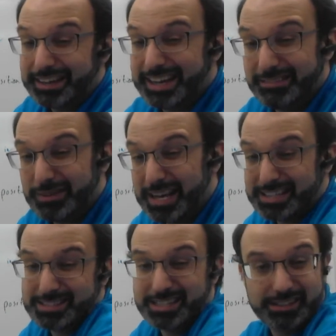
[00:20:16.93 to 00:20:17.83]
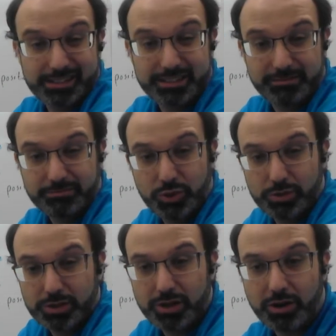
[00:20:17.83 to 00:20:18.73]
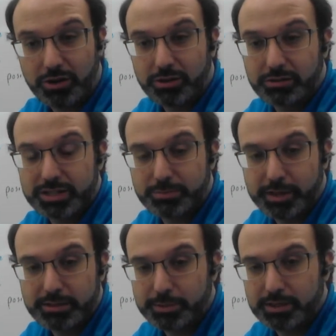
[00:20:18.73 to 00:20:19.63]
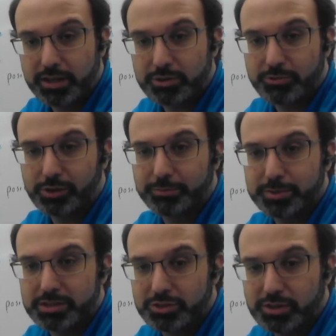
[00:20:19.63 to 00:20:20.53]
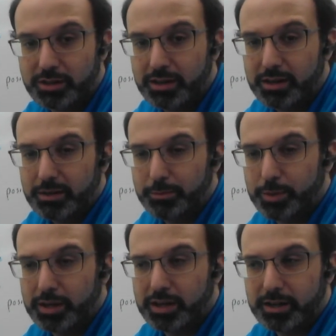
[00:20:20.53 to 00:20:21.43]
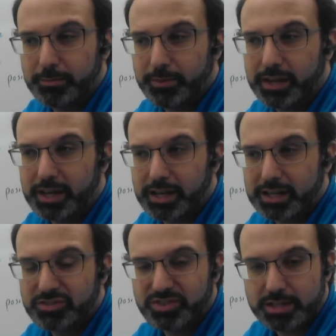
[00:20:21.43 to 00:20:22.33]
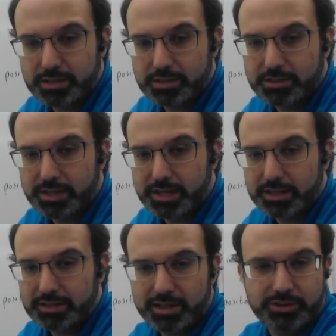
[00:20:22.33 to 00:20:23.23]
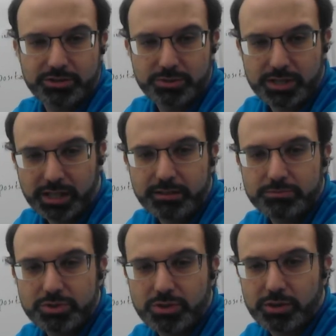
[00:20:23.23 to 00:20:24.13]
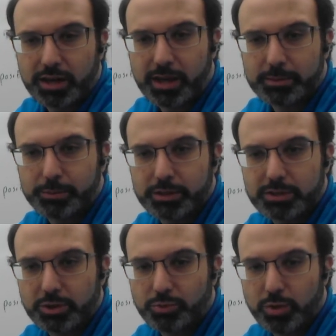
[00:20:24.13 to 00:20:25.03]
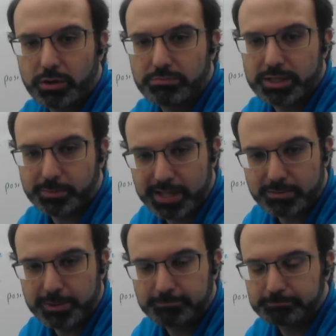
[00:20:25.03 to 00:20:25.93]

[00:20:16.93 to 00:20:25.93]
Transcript: And I guess technically you could call displacement the interval of position, but I guess physicists decided that sounded too silly, so they came up with its own word, displacement.